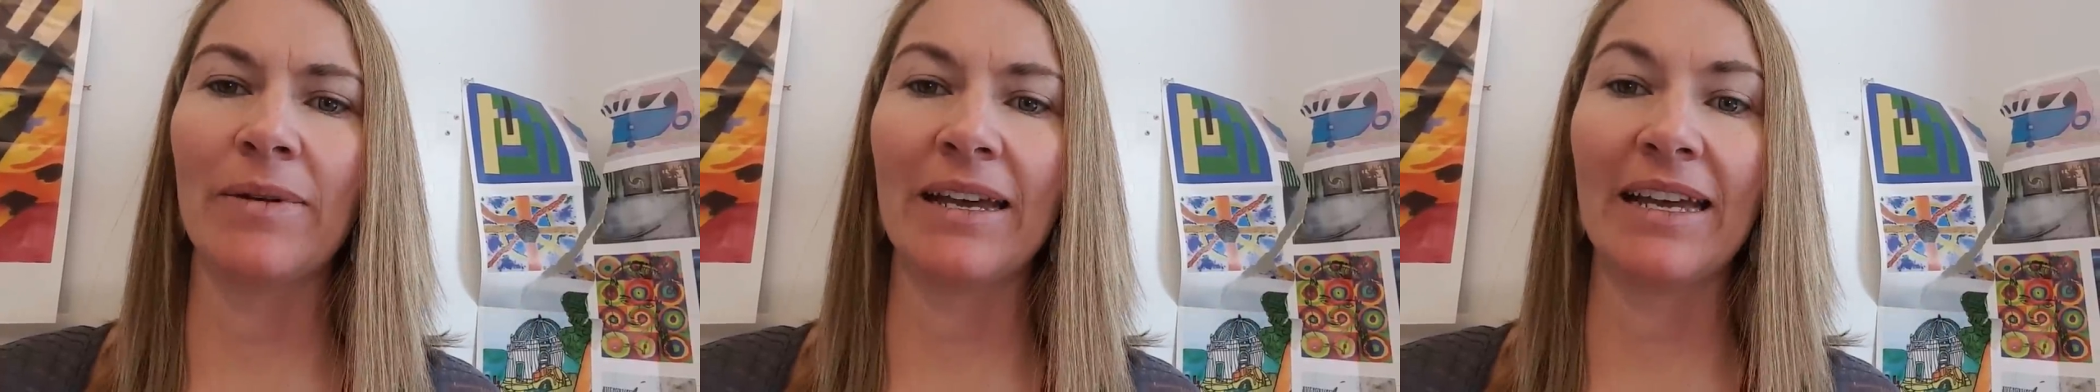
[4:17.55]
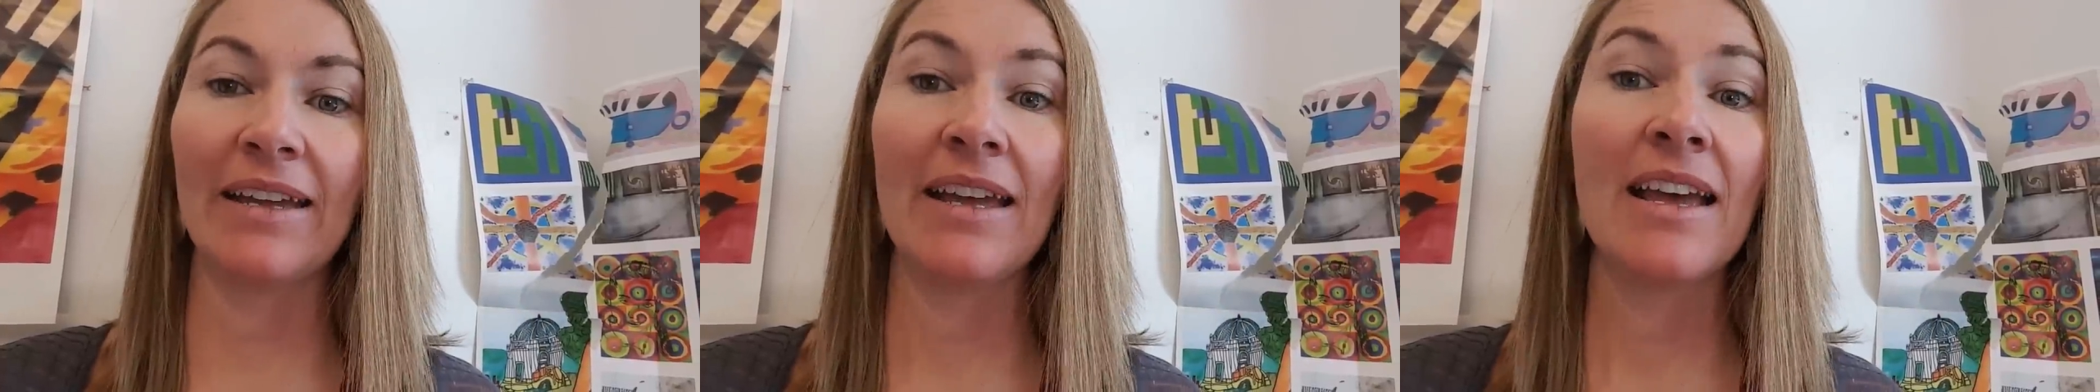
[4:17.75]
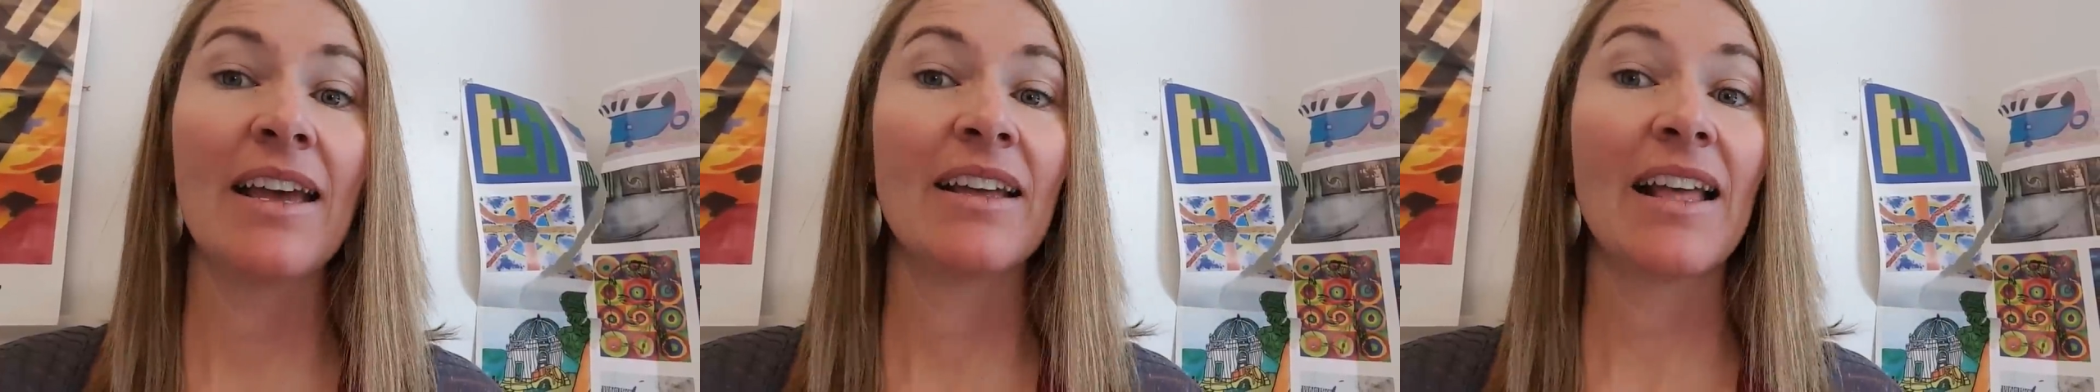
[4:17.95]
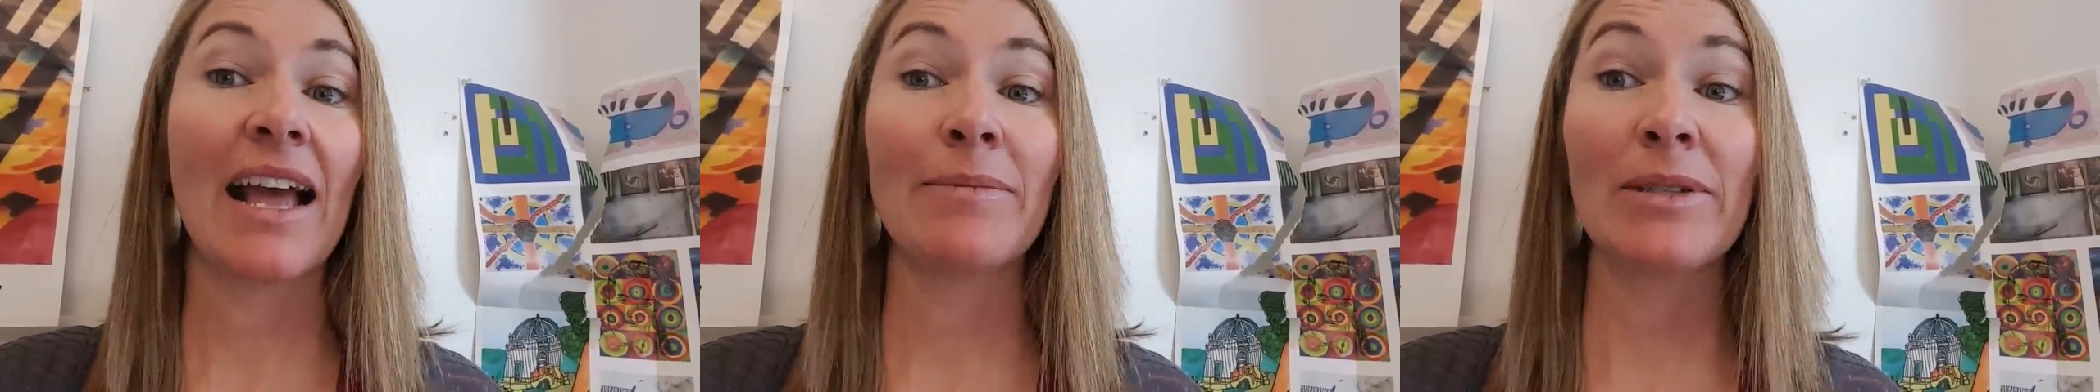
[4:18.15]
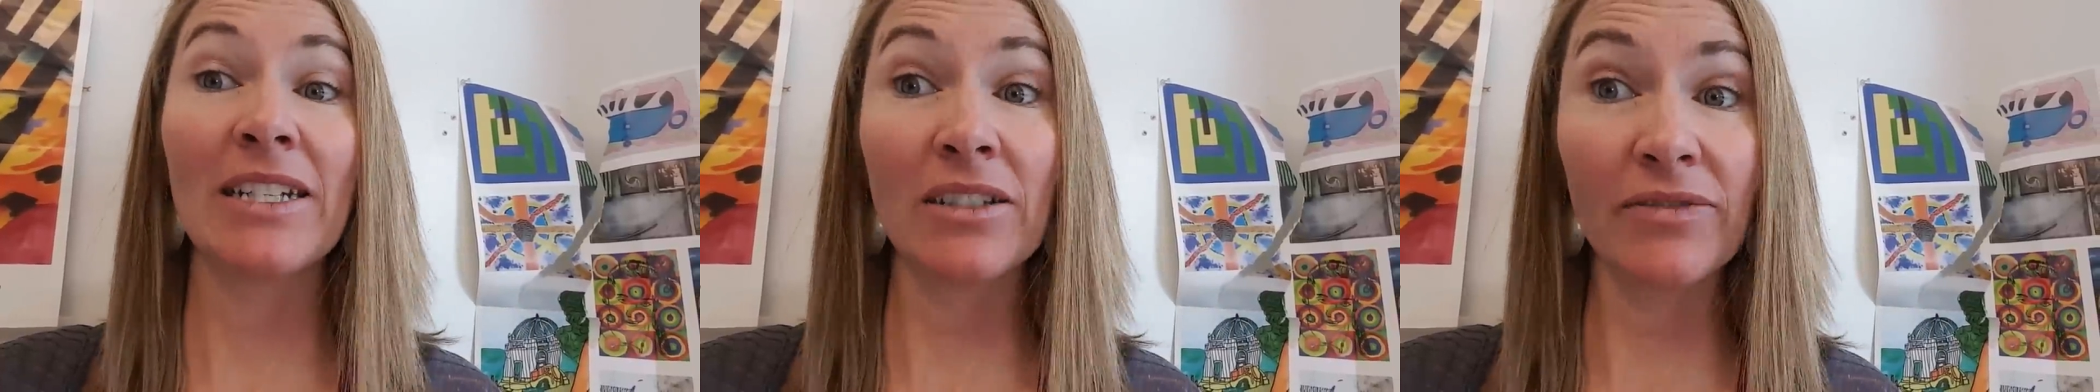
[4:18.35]
But
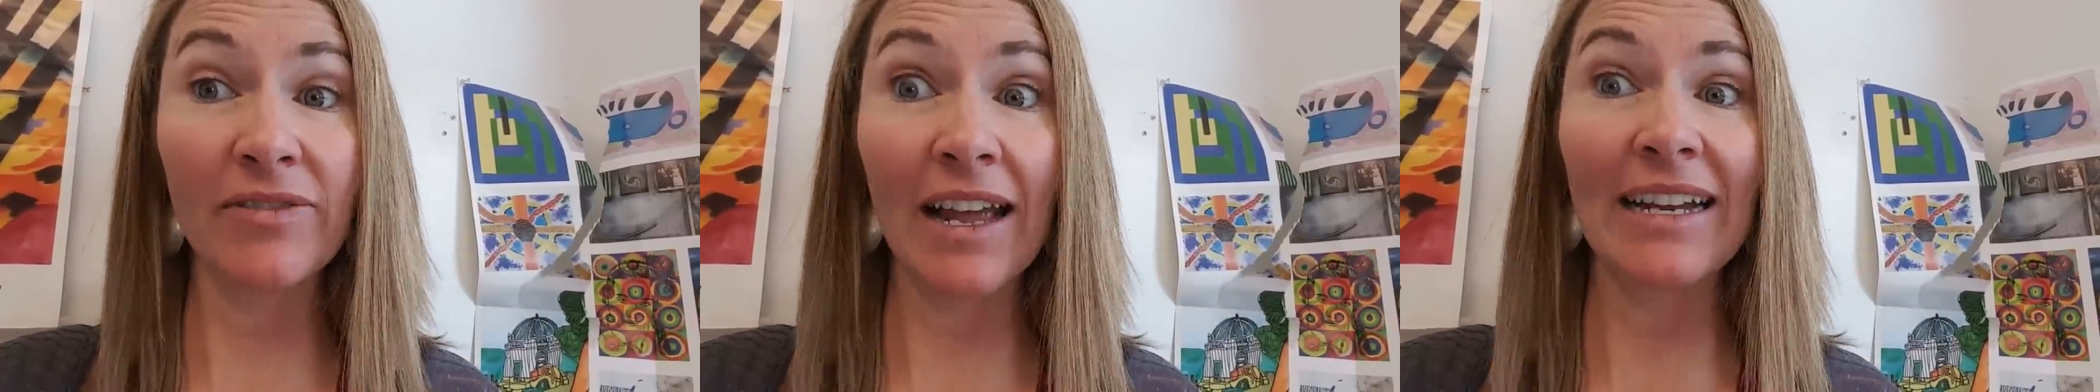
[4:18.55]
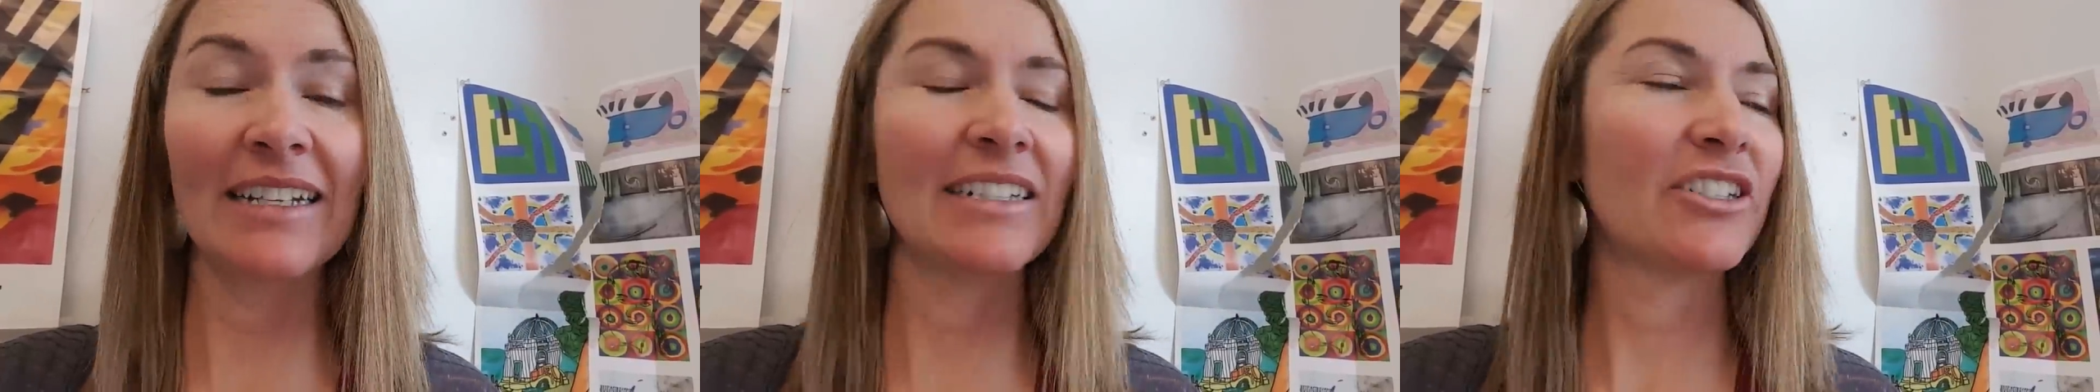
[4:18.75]
I'm still finding